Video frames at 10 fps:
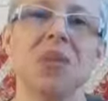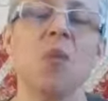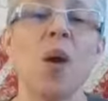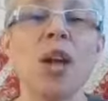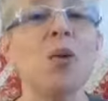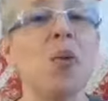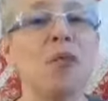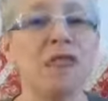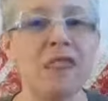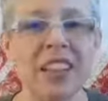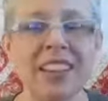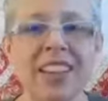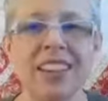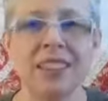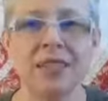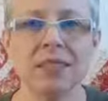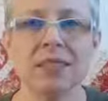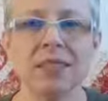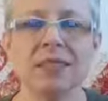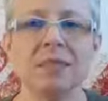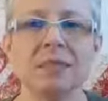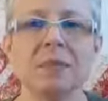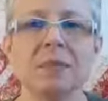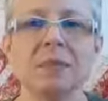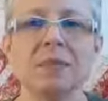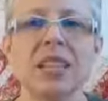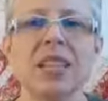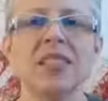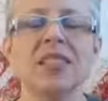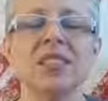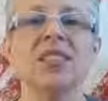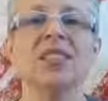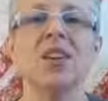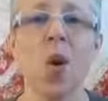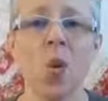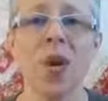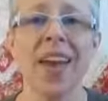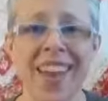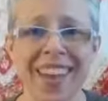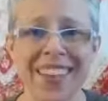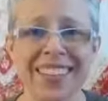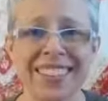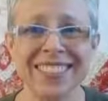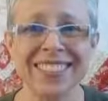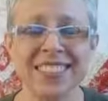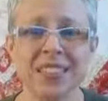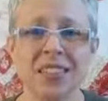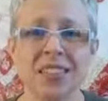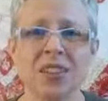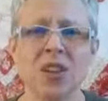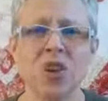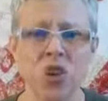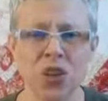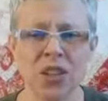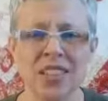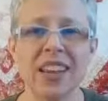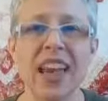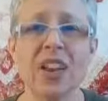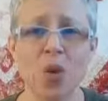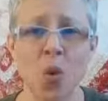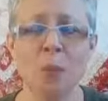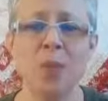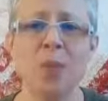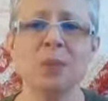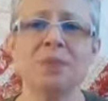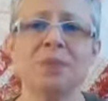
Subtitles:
what you are feeling is okay, good, and normal.